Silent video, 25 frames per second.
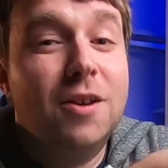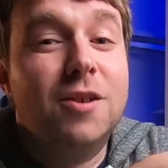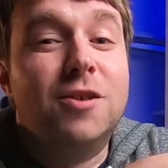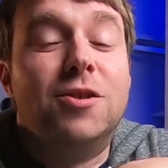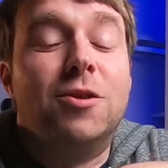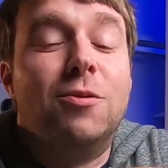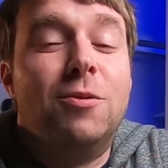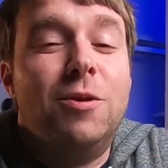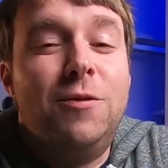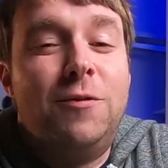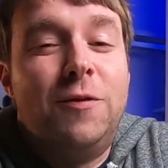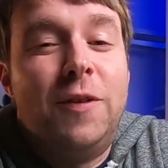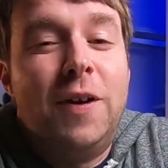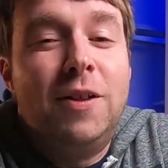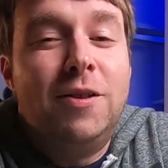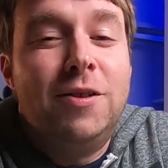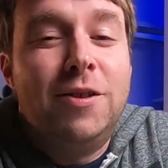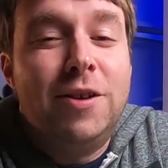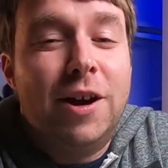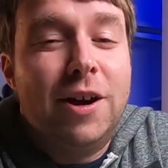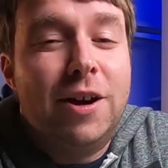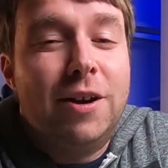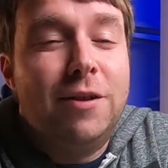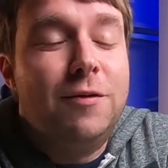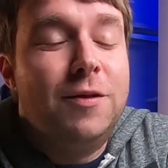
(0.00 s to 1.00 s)
So we
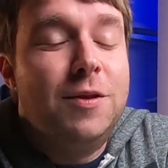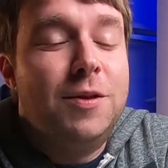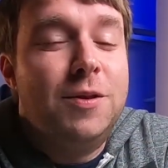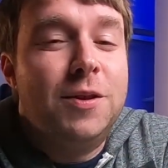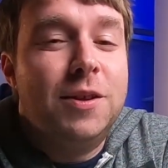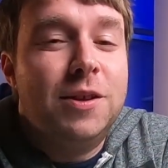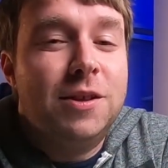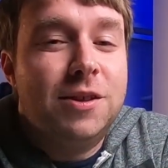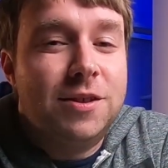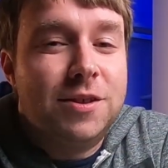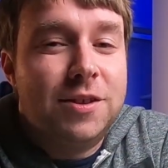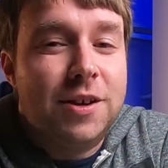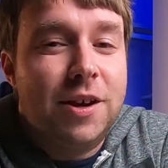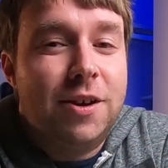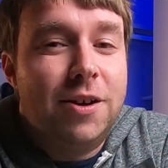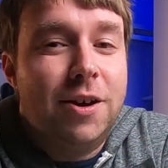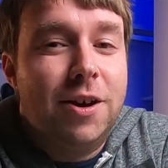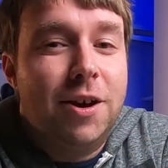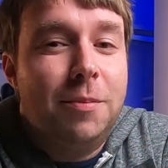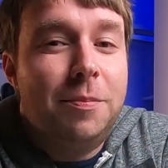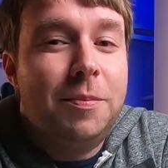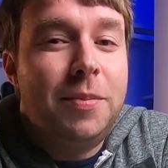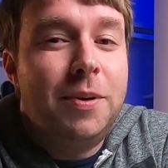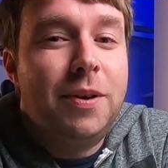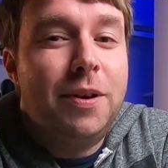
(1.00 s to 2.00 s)
finally got everything set
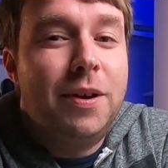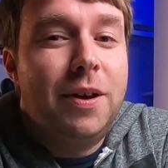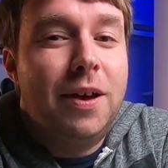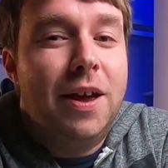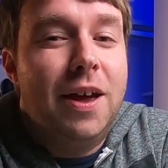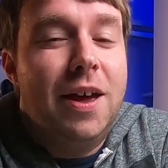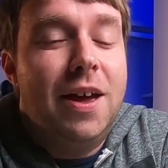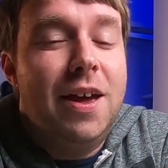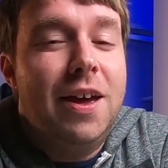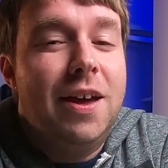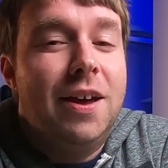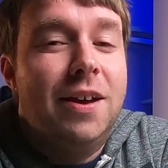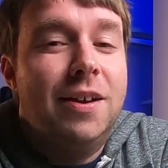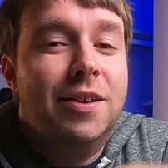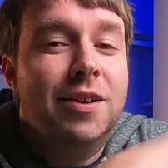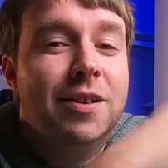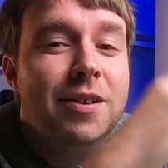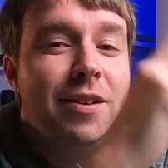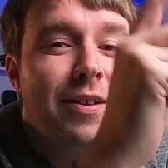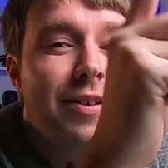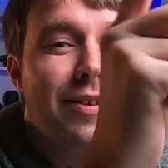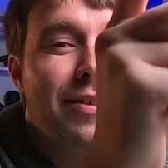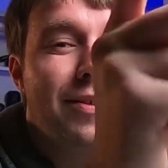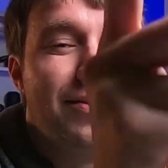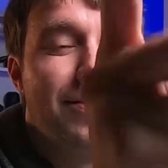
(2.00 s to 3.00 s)
up,
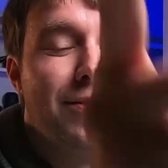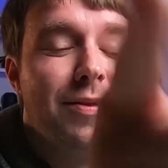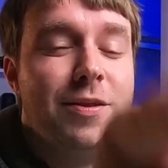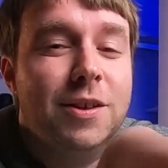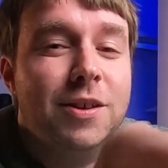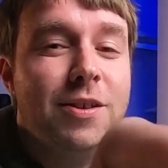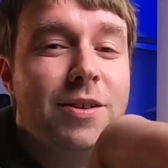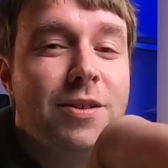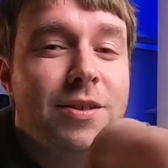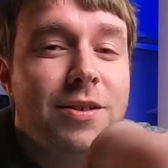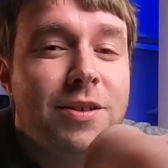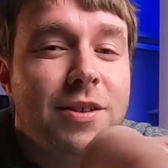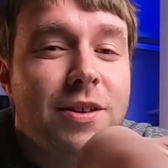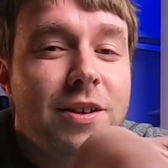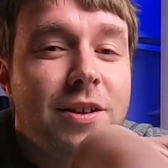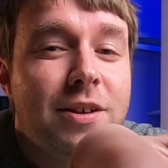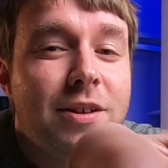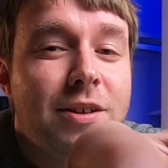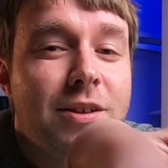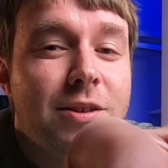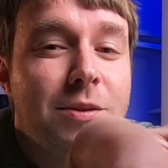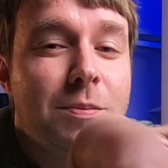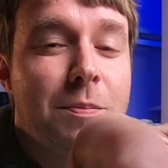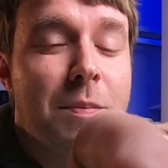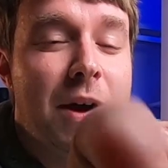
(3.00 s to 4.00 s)
and this
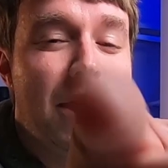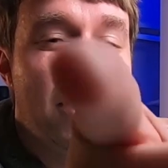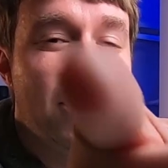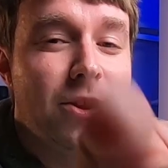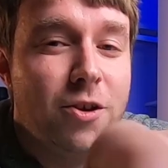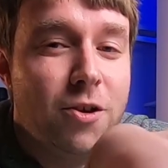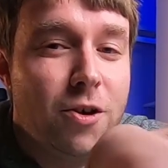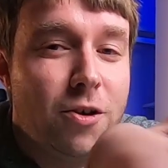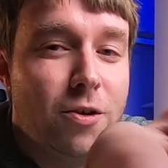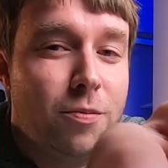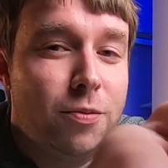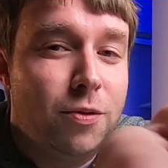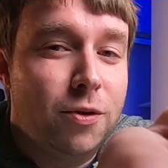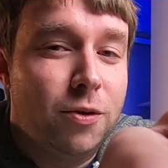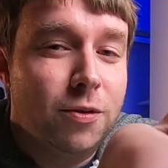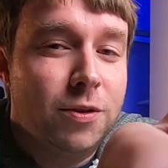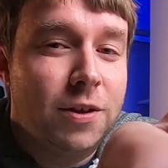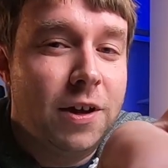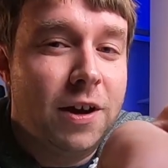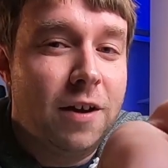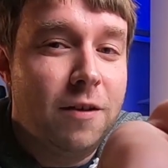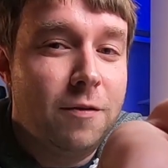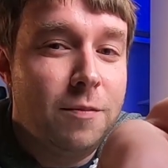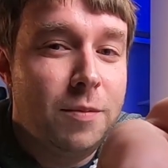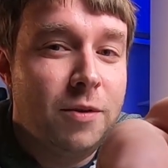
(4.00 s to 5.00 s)
is my
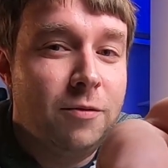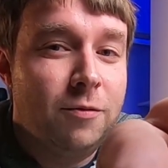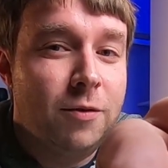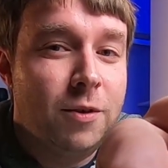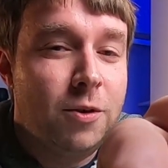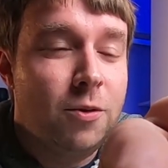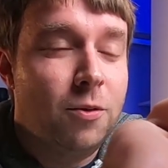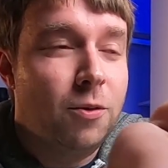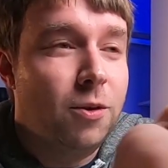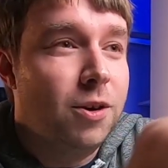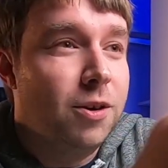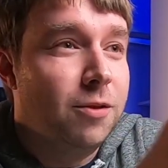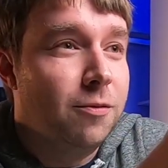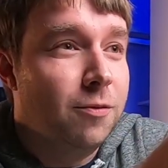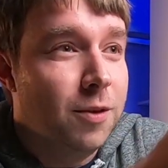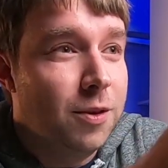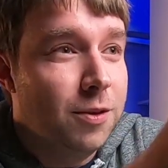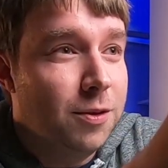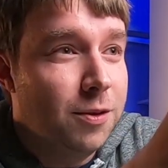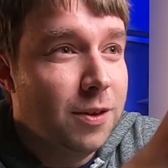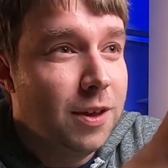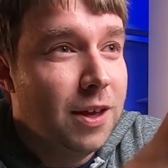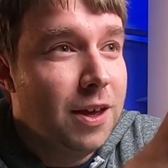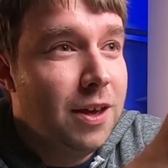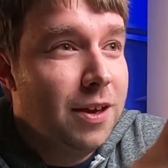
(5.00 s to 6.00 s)
GoPro that I've been recording
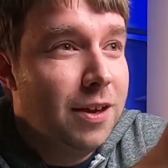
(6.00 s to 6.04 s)
with.